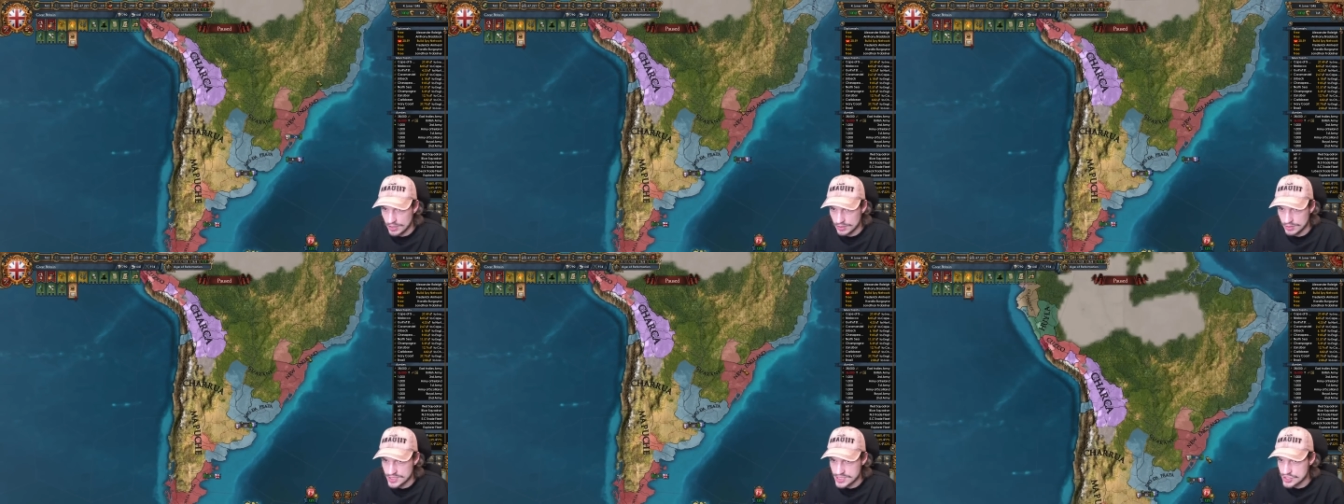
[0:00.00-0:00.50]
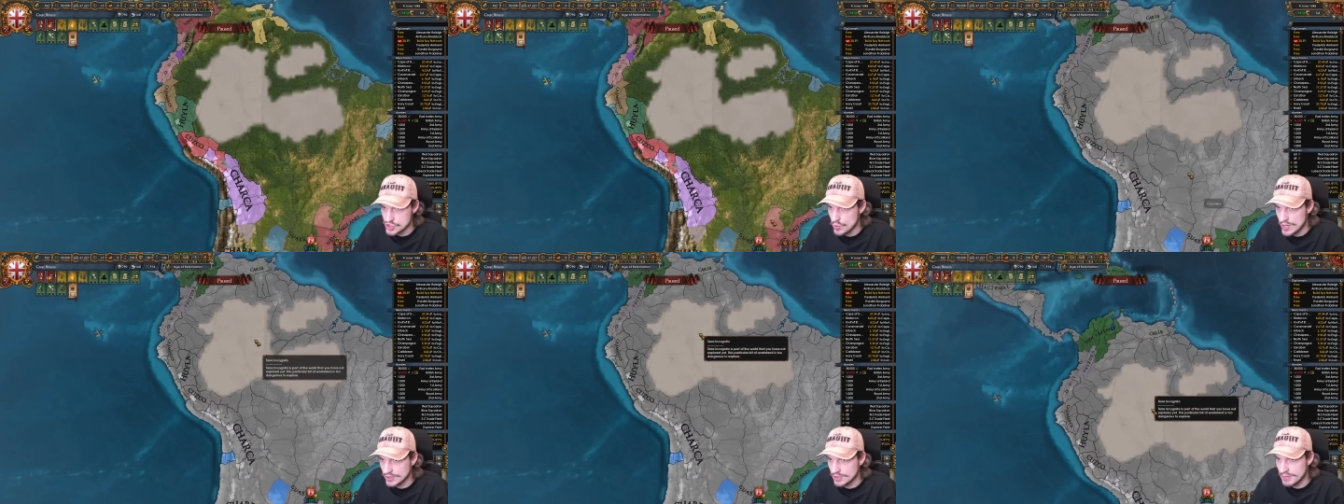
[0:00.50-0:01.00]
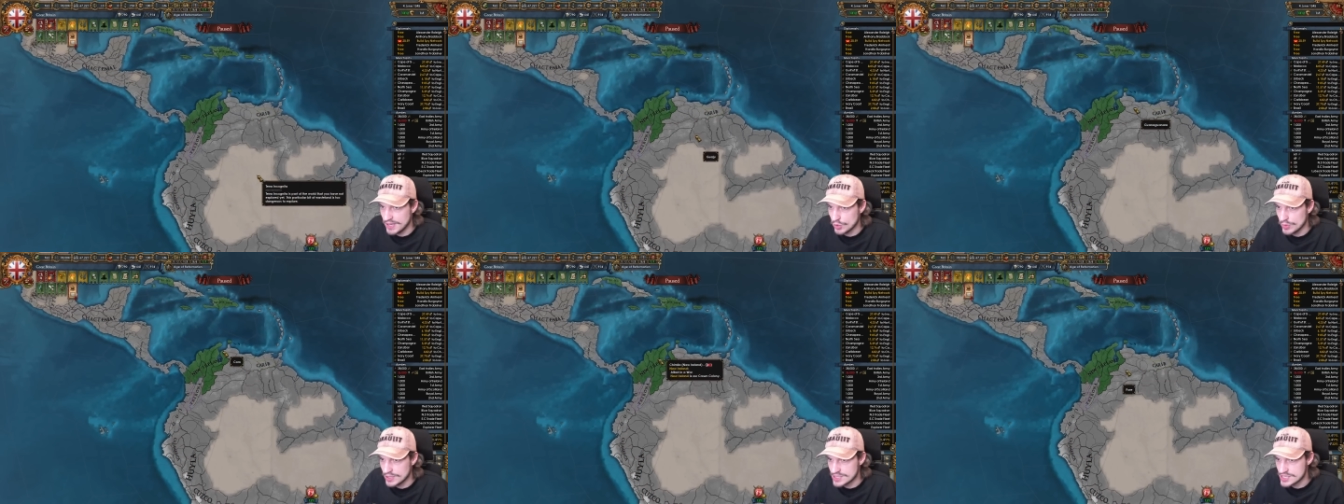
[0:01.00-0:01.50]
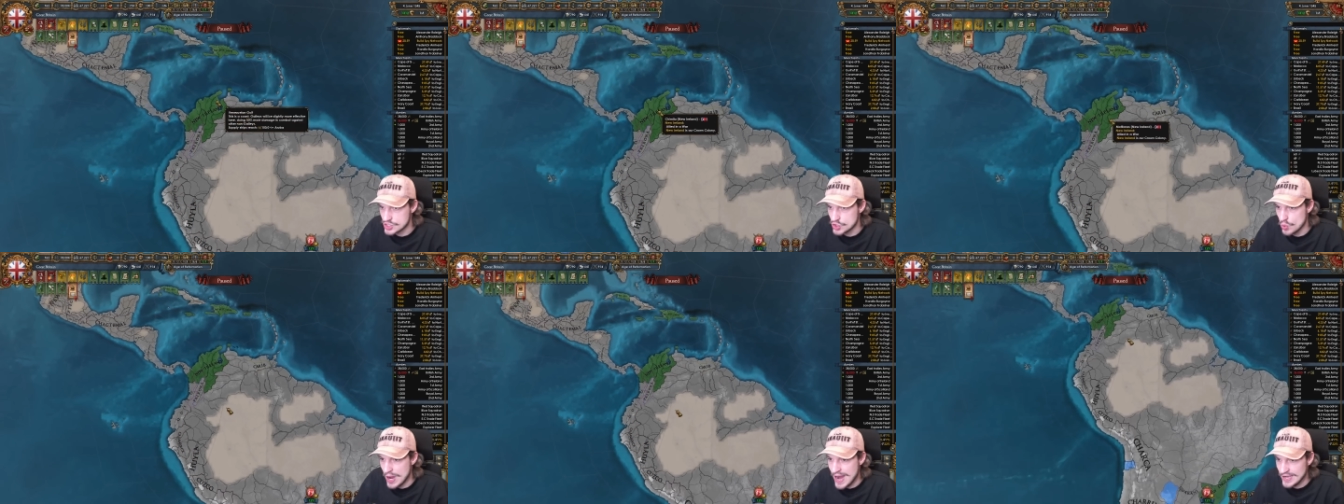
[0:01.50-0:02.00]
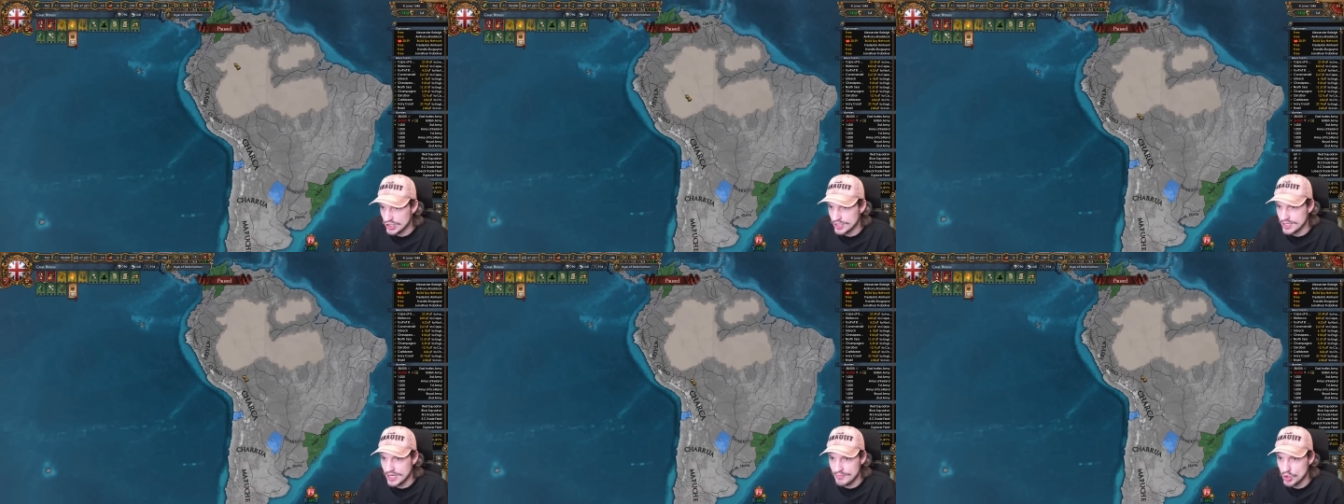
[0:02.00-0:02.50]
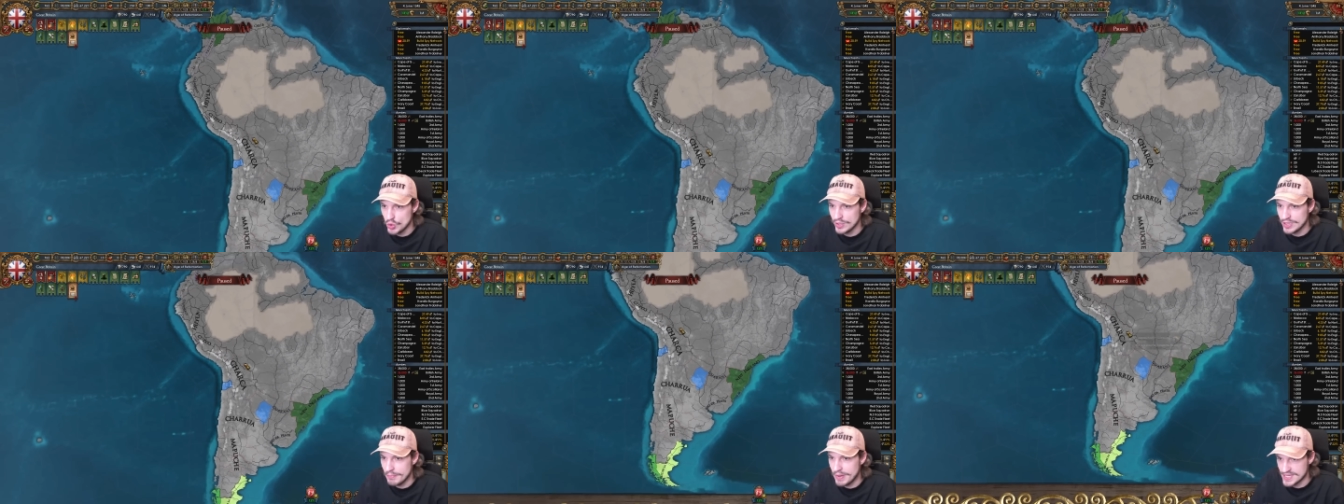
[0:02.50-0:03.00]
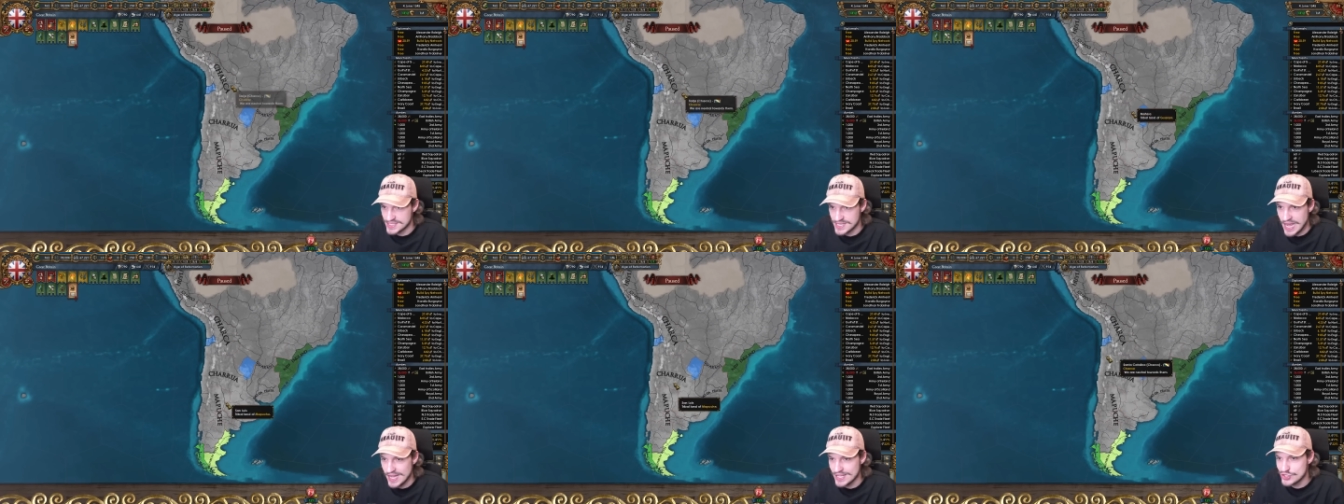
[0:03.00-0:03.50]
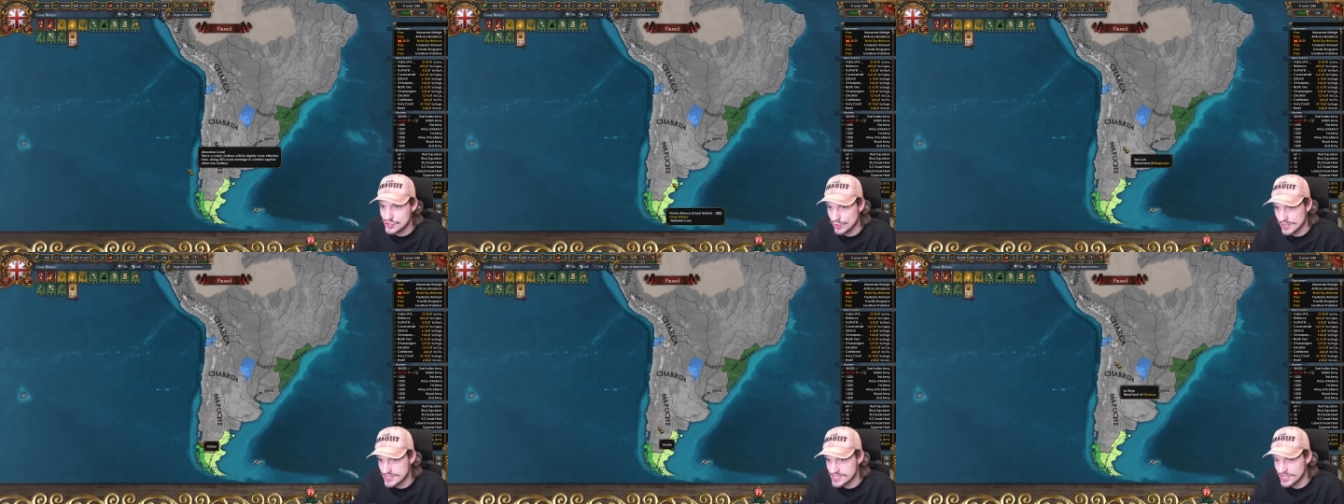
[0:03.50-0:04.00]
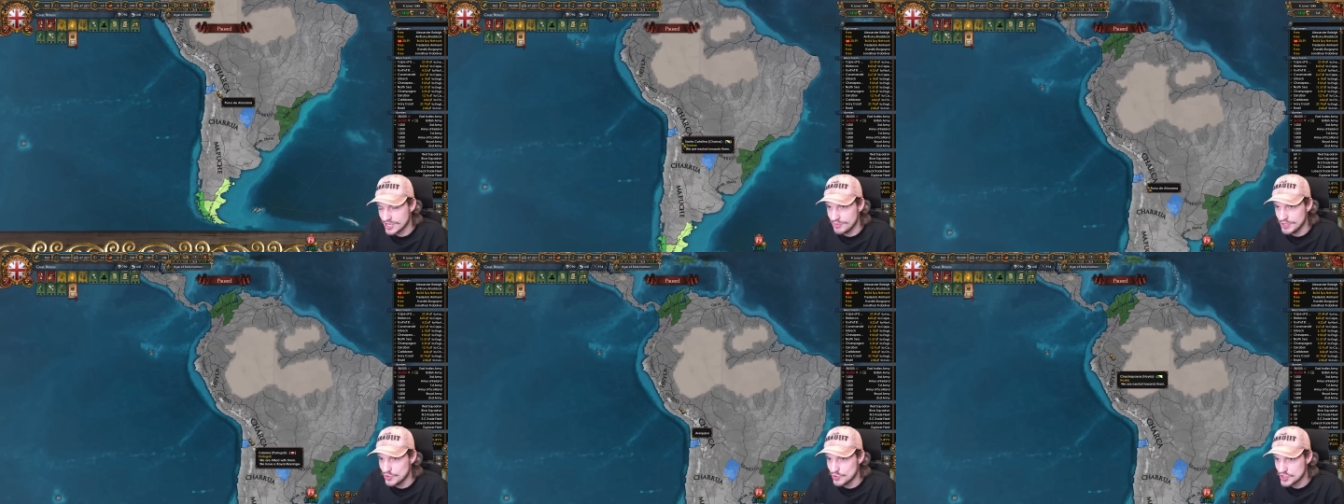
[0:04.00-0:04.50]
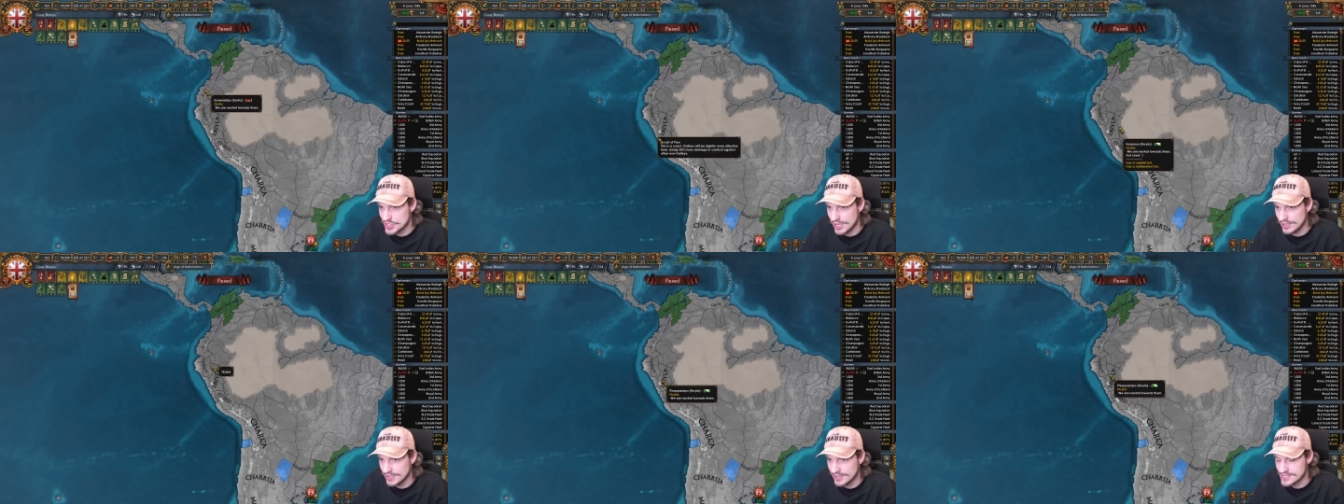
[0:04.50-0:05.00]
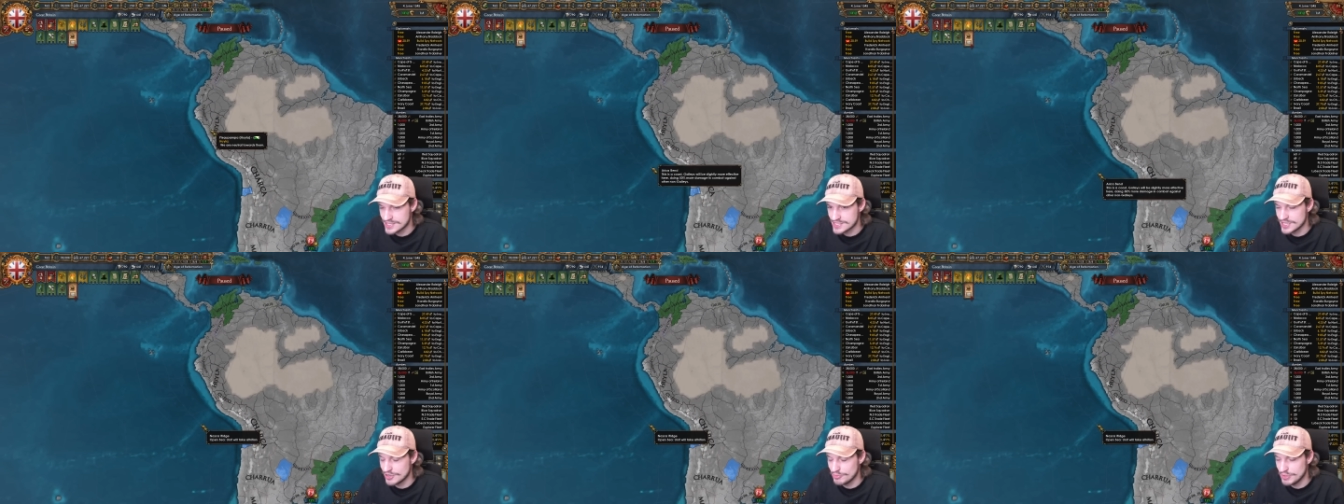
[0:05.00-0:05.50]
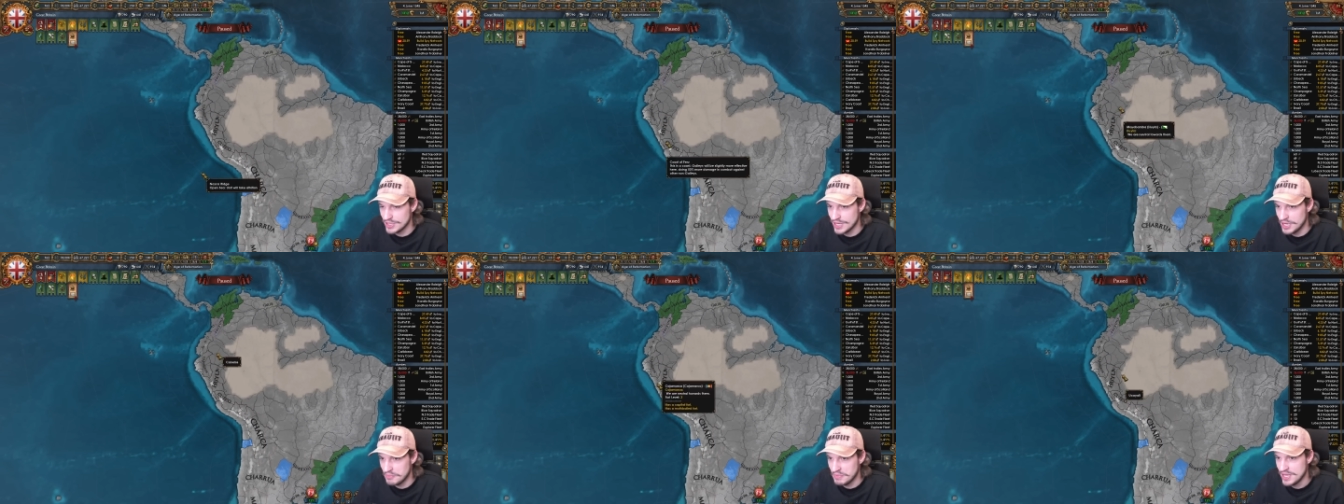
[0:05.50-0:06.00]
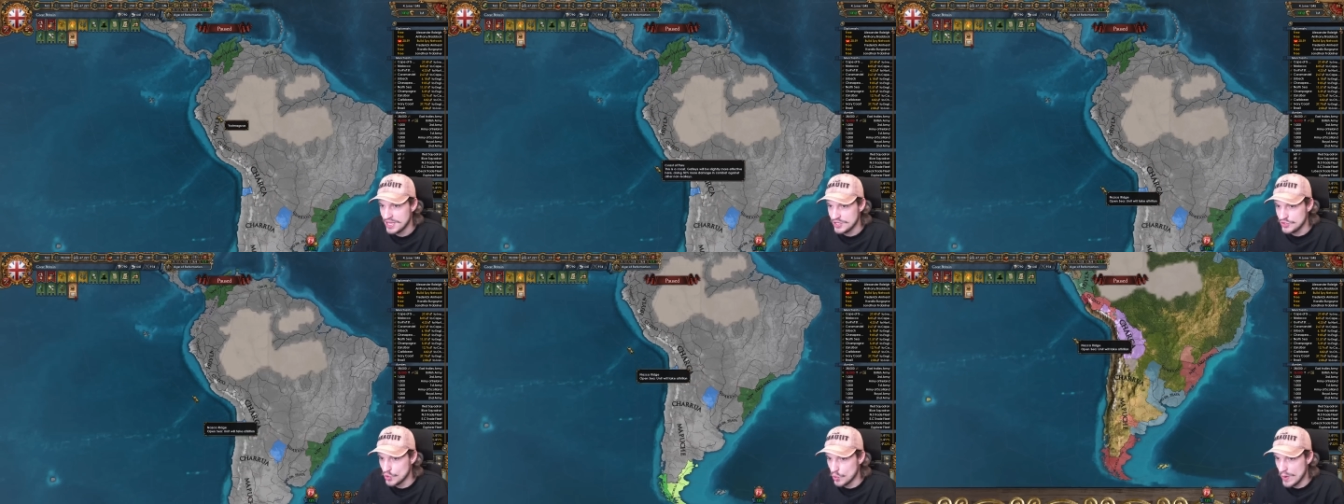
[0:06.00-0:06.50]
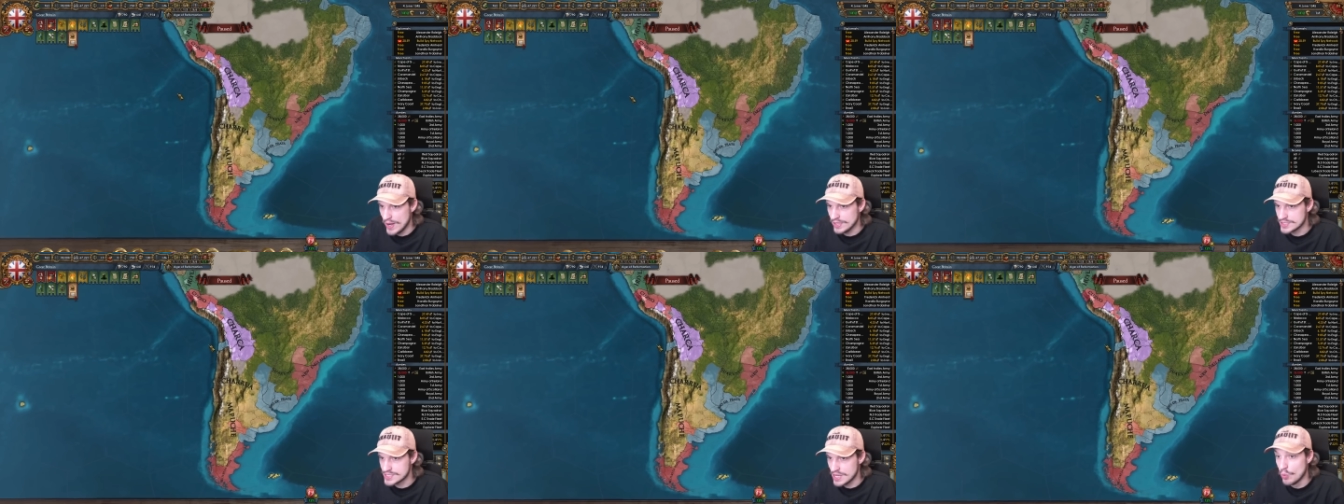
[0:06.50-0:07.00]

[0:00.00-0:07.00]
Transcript: this is New England, by the way. This is New Ireland. I'm doing them by size. So this is going to be New Scotland. This is going to be New Wales.